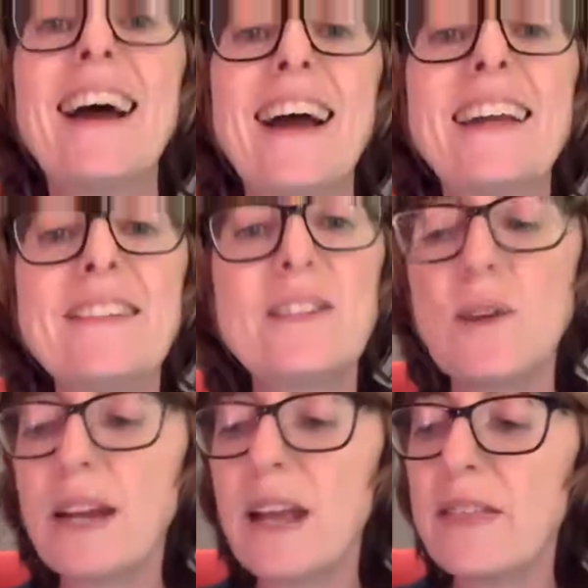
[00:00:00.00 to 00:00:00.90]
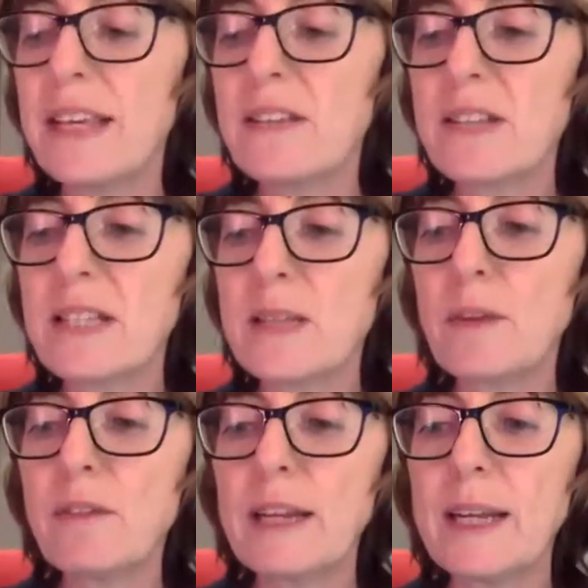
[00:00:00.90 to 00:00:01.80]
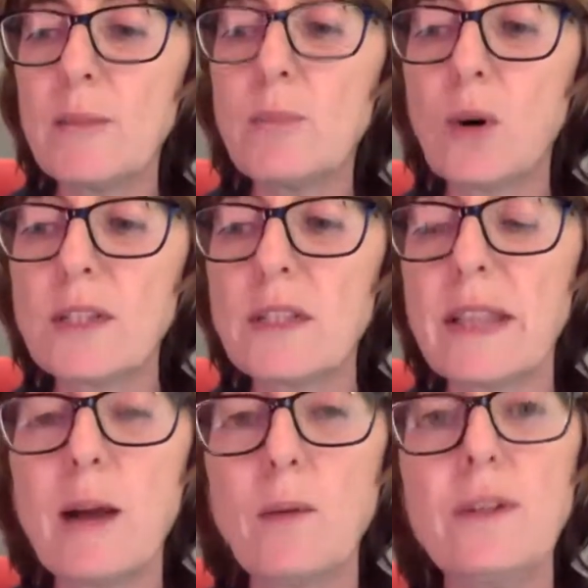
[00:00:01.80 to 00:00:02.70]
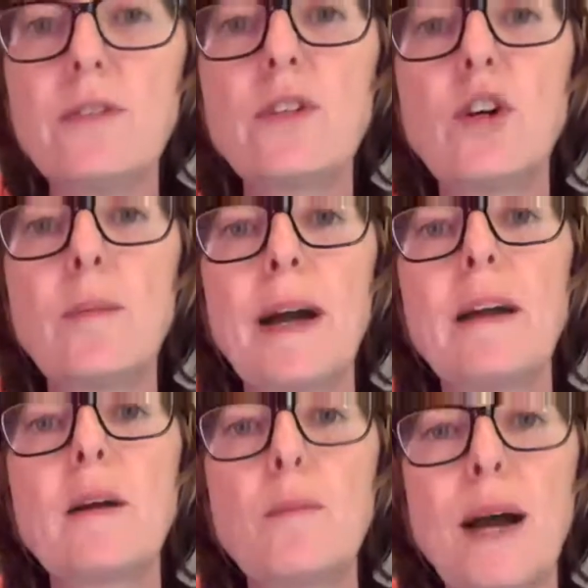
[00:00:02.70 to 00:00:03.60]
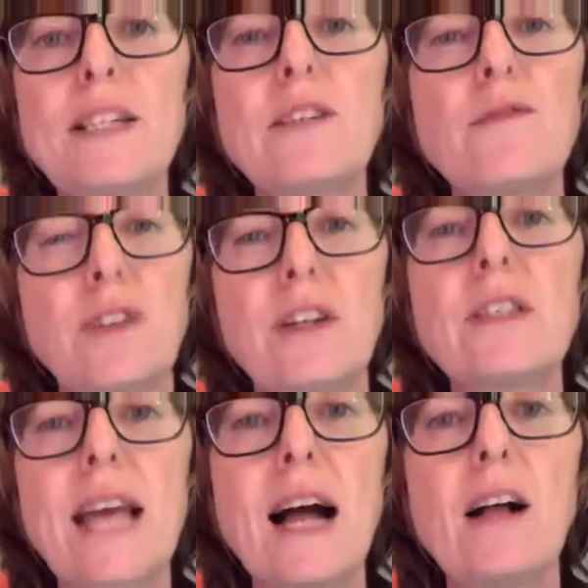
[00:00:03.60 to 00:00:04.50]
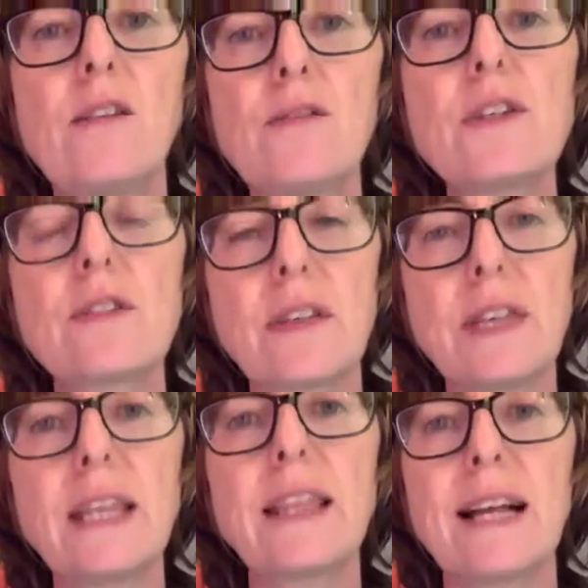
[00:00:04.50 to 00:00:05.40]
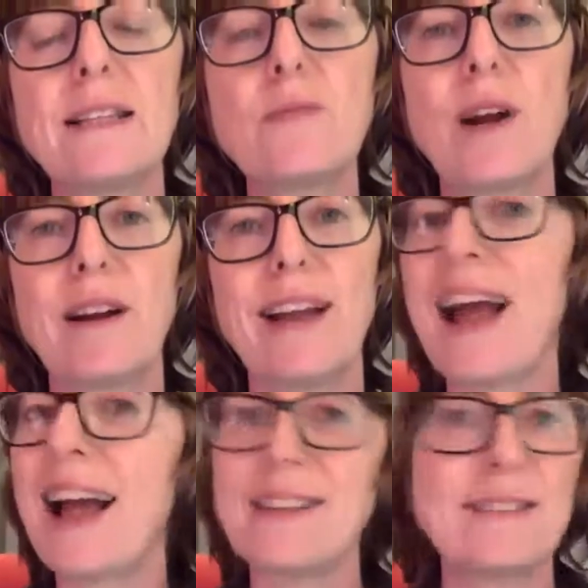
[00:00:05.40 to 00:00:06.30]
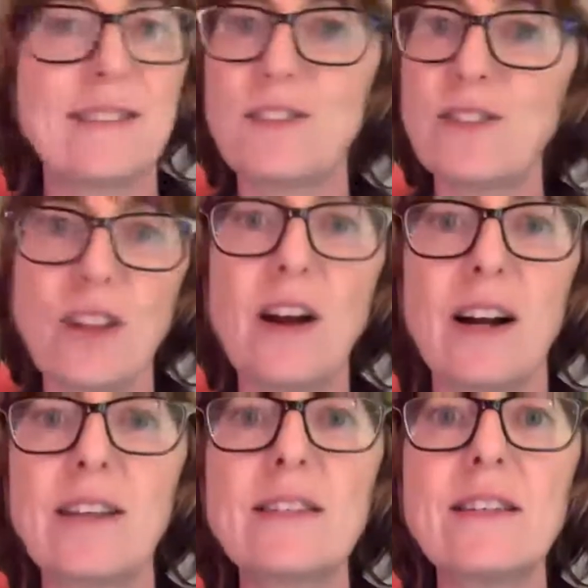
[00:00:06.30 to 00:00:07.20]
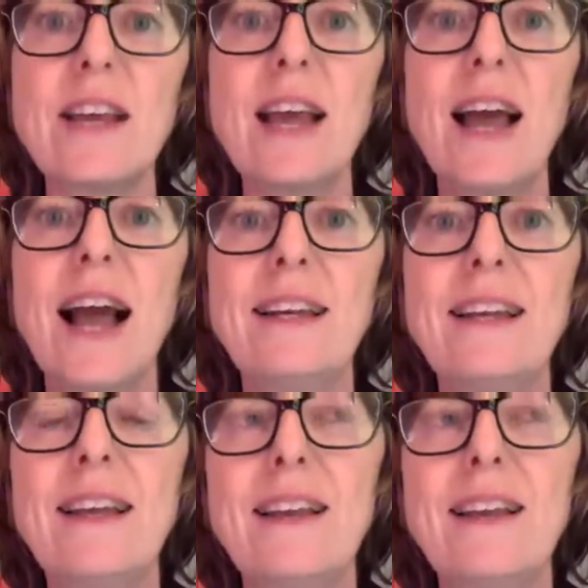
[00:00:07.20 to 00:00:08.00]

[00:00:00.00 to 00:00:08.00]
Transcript: And Joanne, I think you said something really important there when you talk about compassion for ourselves, because I think that's where it has to start. And